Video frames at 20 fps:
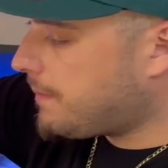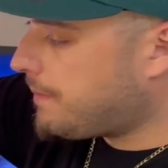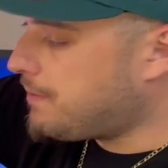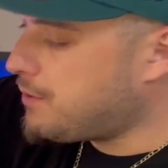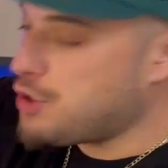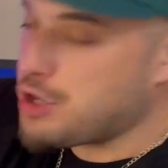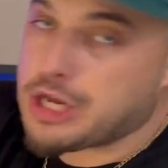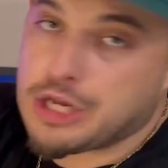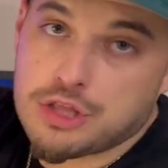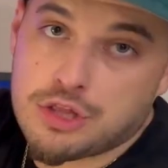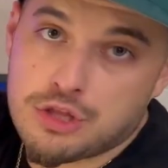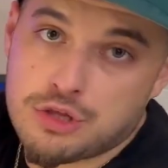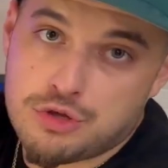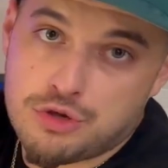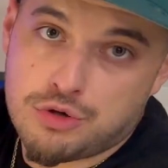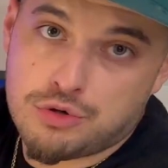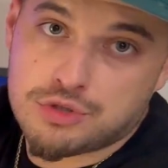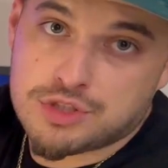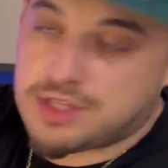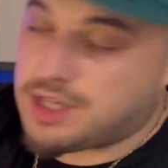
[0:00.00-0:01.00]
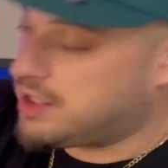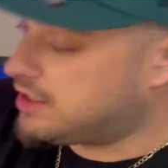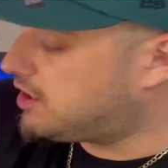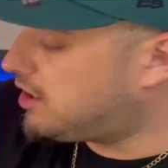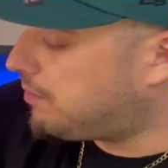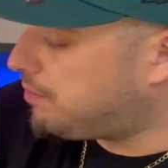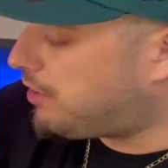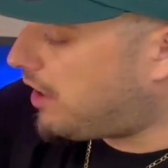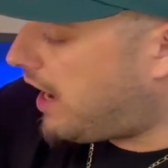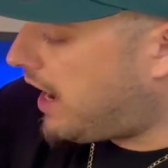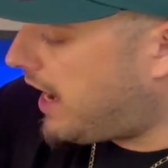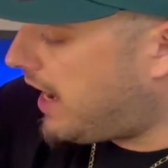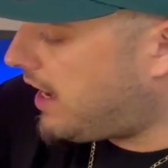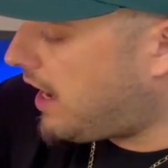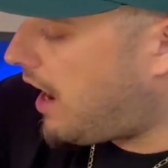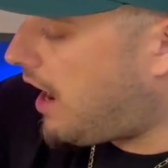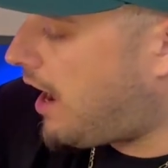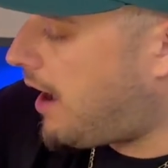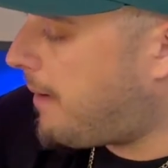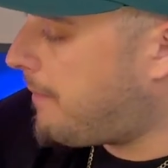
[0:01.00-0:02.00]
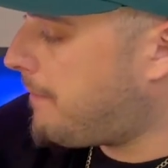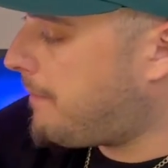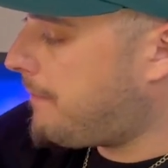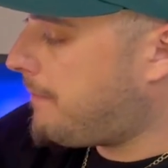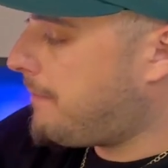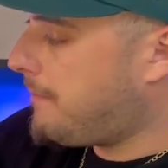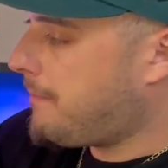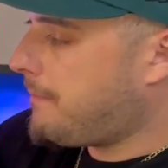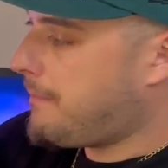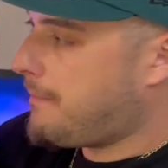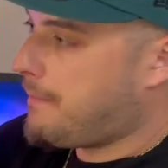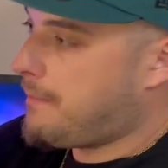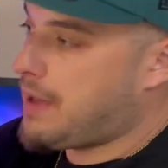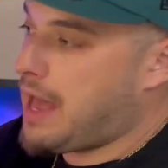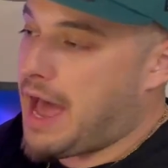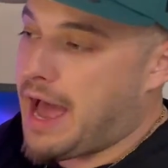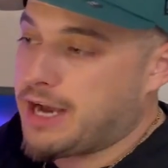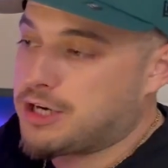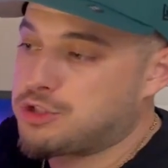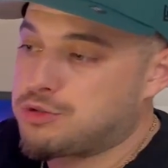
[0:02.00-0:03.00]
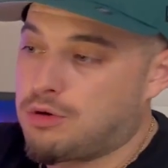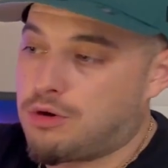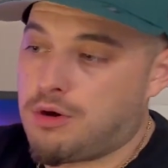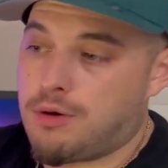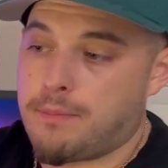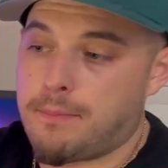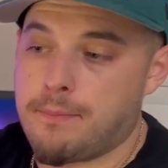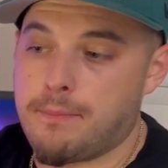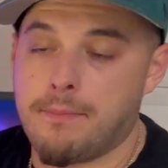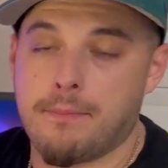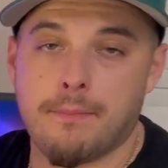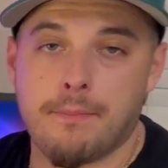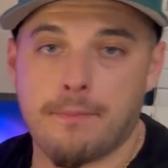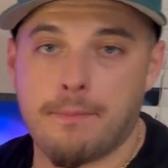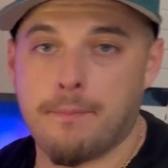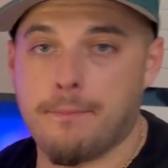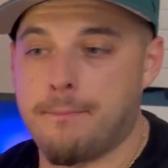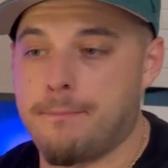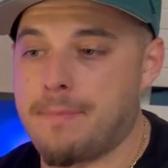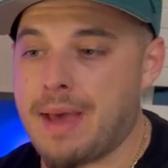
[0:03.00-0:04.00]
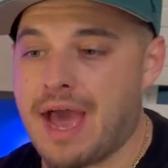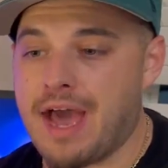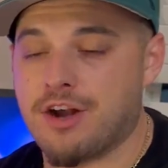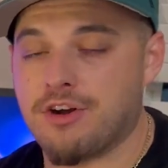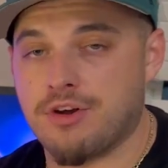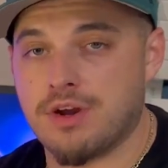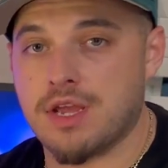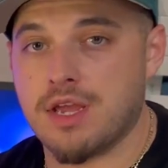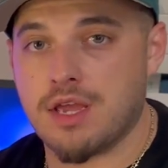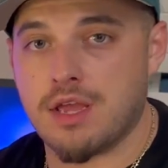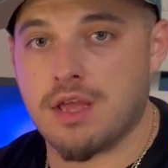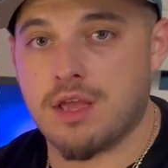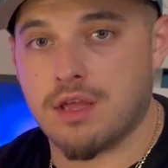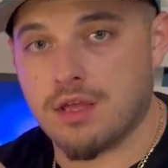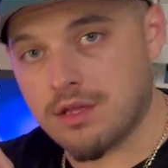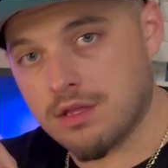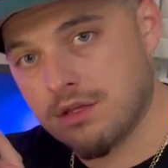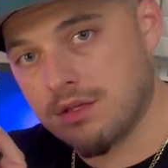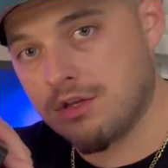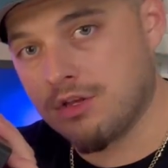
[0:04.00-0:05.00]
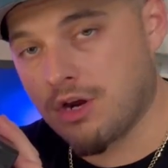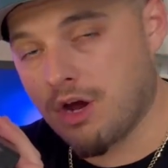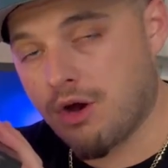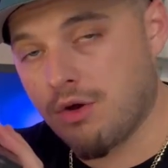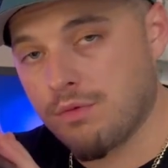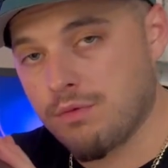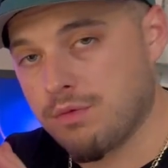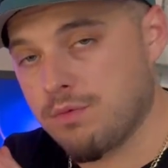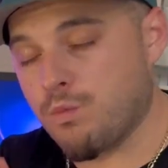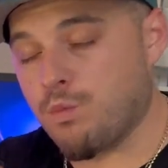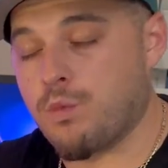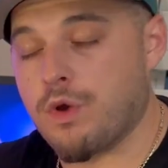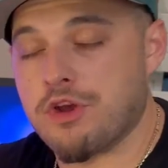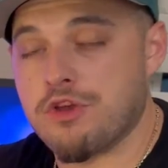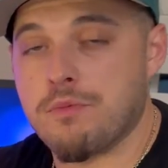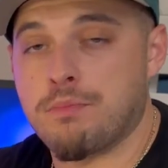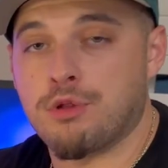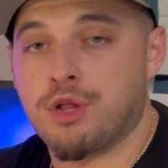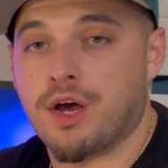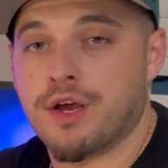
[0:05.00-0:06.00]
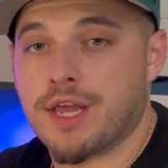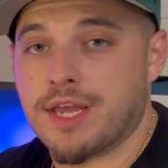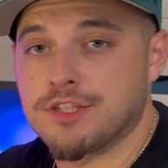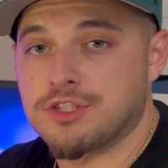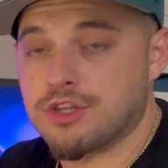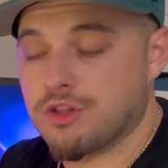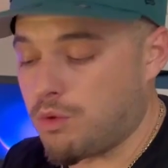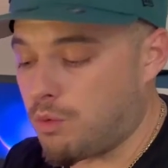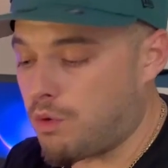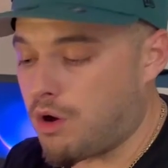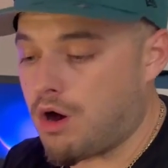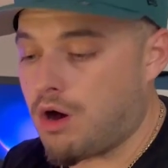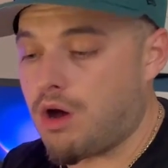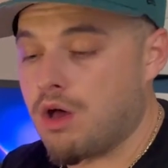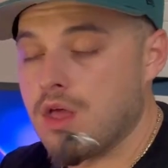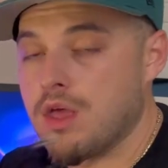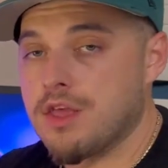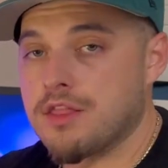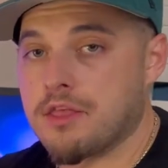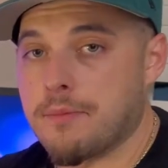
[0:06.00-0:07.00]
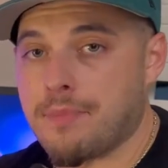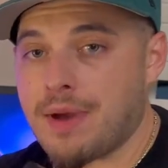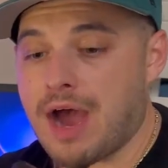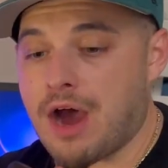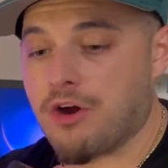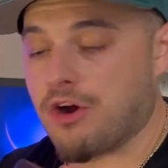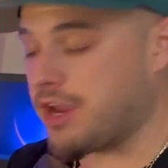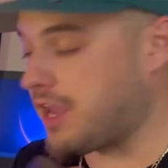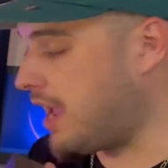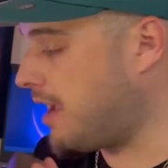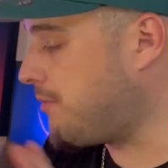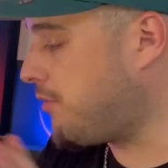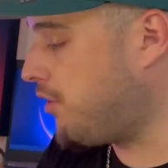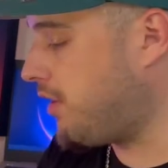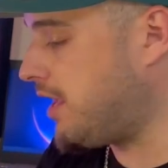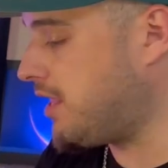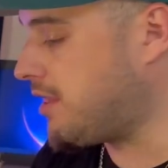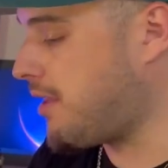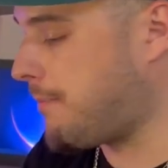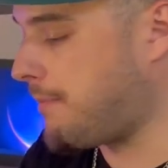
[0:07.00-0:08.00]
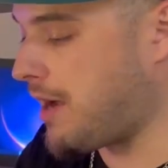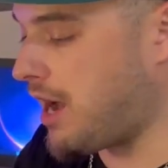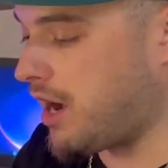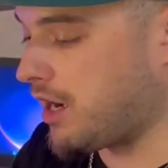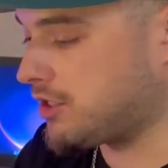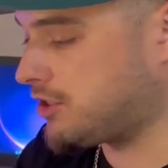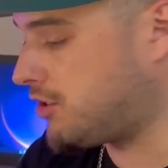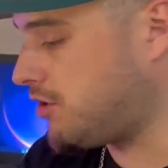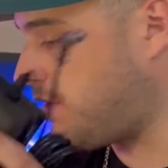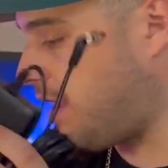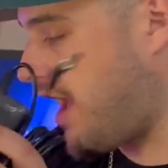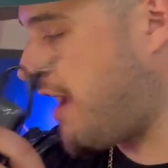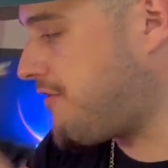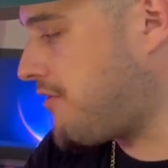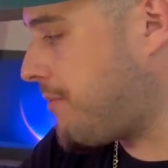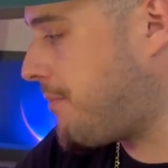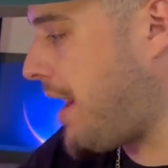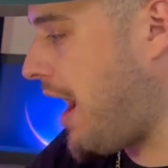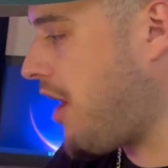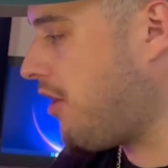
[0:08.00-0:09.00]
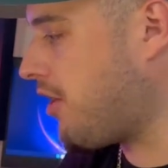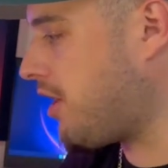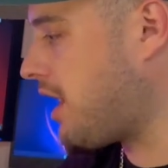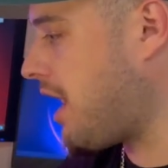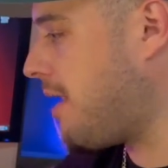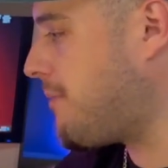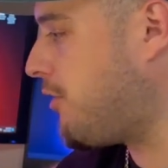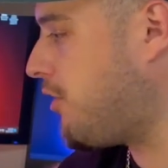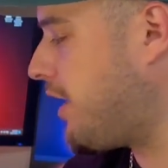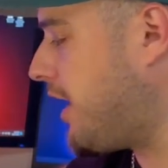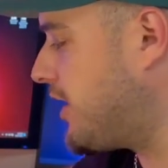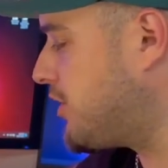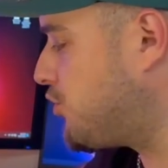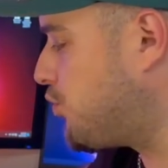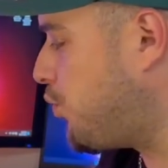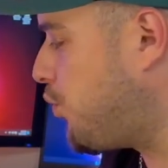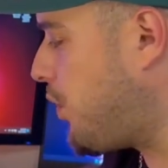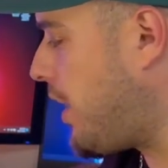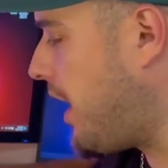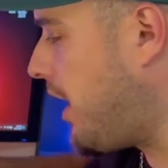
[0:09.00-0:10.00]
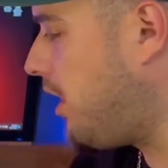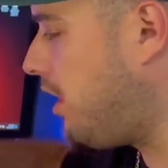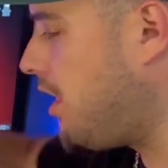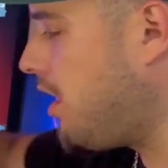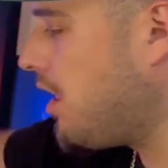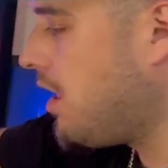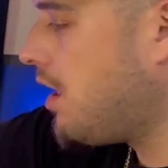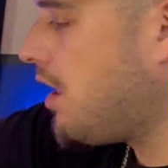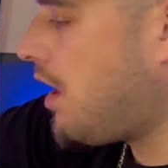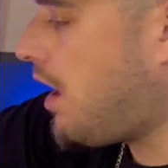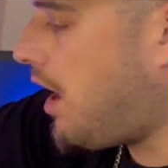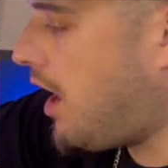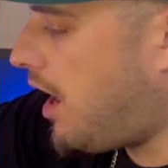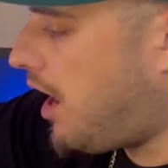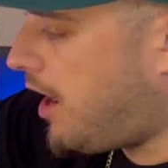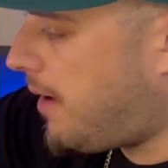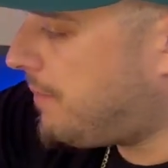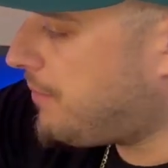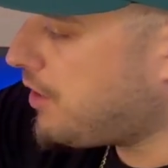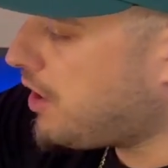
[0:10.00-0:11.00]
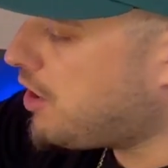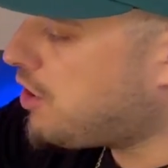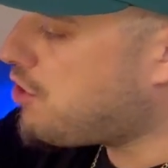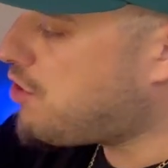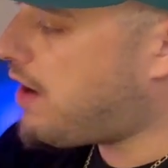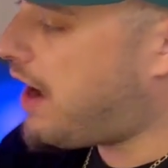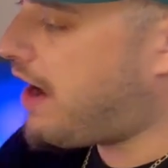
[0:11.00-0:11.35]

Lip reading: you can use the supplied actual battery, where you plug into the wall, the power cable in the box. So you have your power cable as well. You